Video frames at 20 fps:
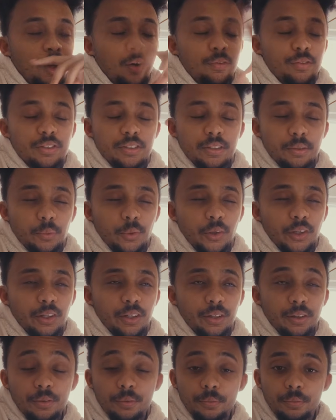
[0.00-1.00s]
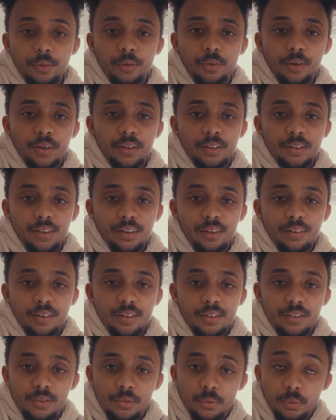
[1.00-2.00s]
Obviously, one of the
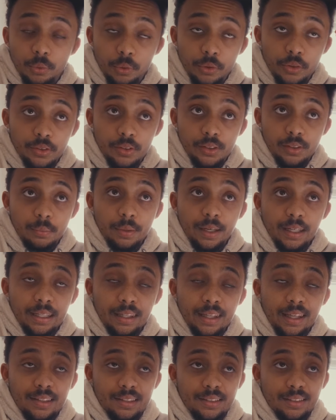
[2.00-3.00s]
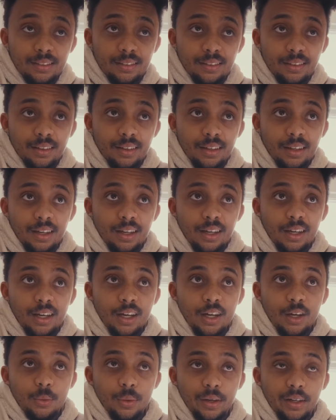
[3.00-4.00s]
criteria was to make this
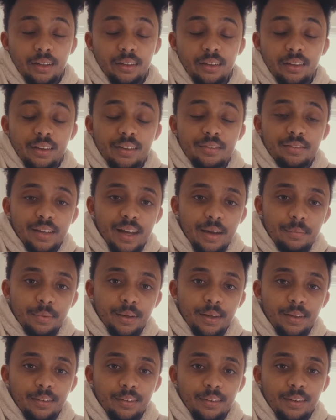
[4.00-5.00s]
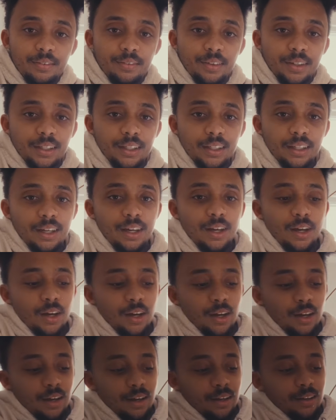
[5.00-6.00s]
quicker than the flatbed. I think
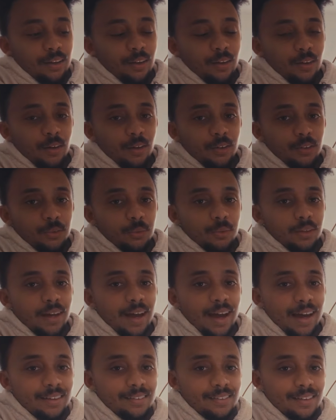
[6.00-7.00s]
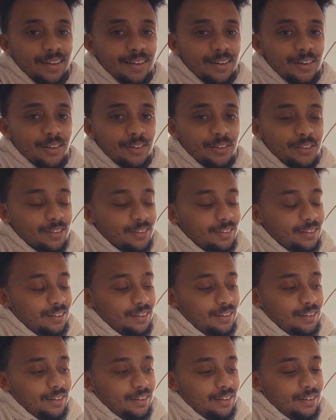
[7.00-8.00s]
doing it handheld
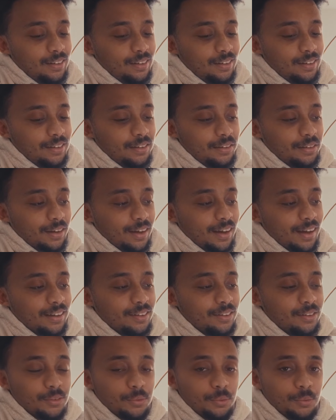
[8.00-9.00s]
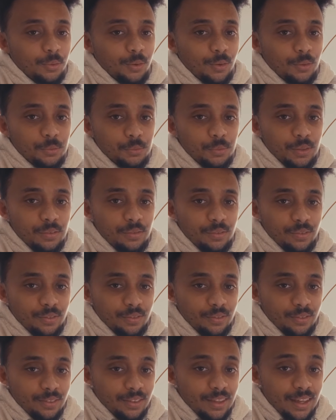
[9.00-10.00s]
and with
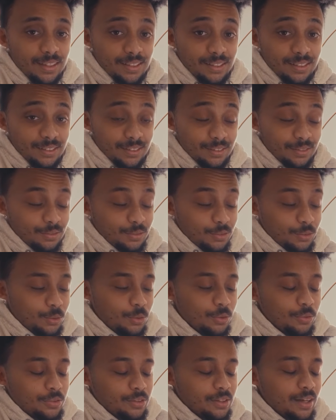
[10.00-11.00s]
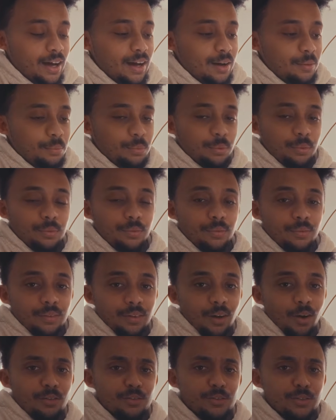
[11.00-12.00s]
this sort of setup
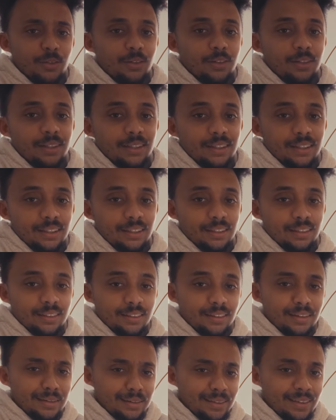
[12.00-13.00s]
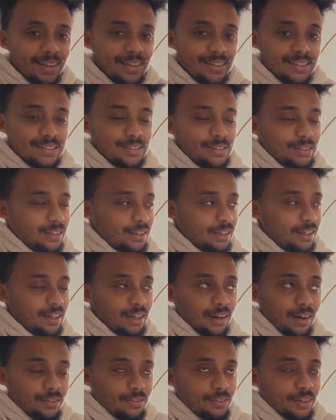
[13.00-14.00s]
horizontally like this,
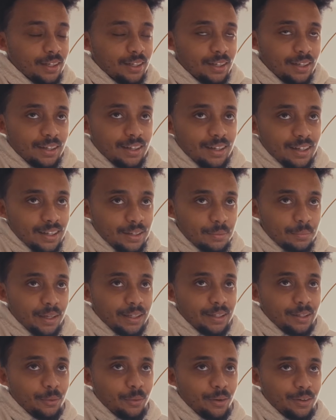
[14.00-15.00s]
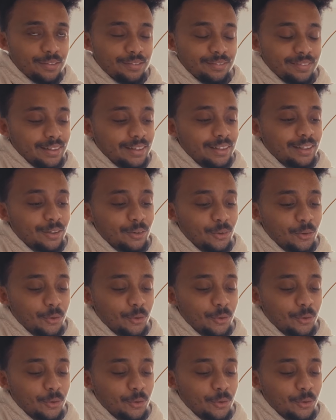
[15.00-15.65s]
I think it can make it quite fiddly and